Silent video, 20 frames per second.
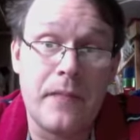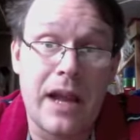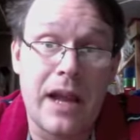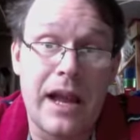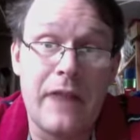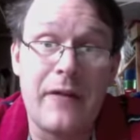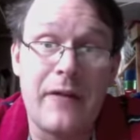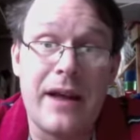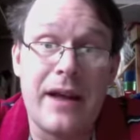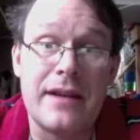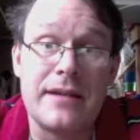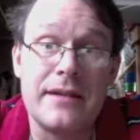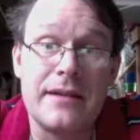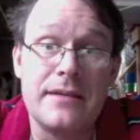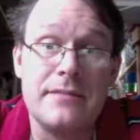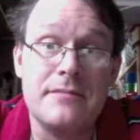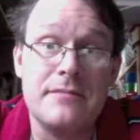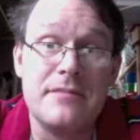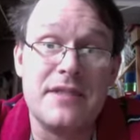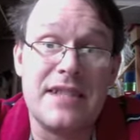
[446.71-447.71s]
Event
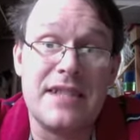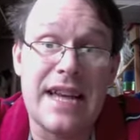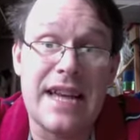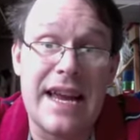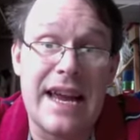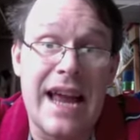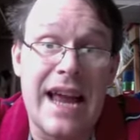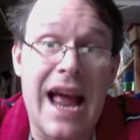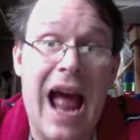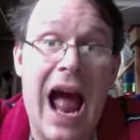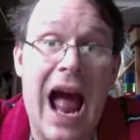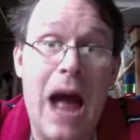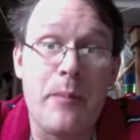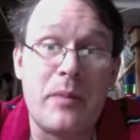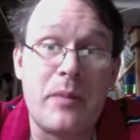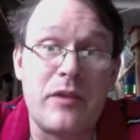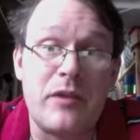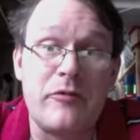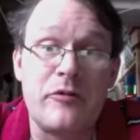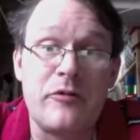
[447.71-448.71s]
C
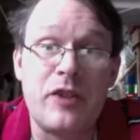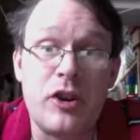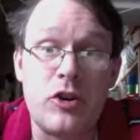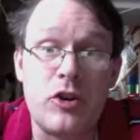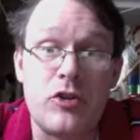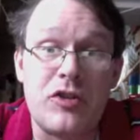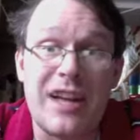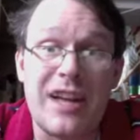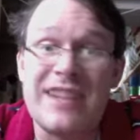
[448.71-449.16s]
happened for the Earth